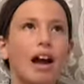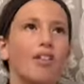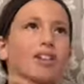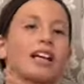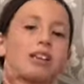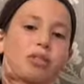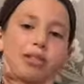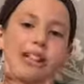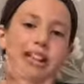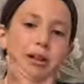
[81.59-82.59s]
I would say,
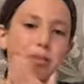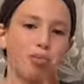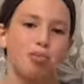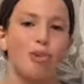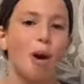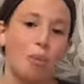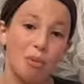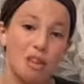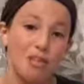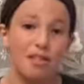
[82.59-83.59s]
there's not like a
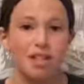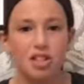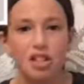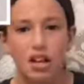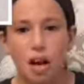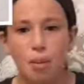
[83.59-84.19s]
proper definition,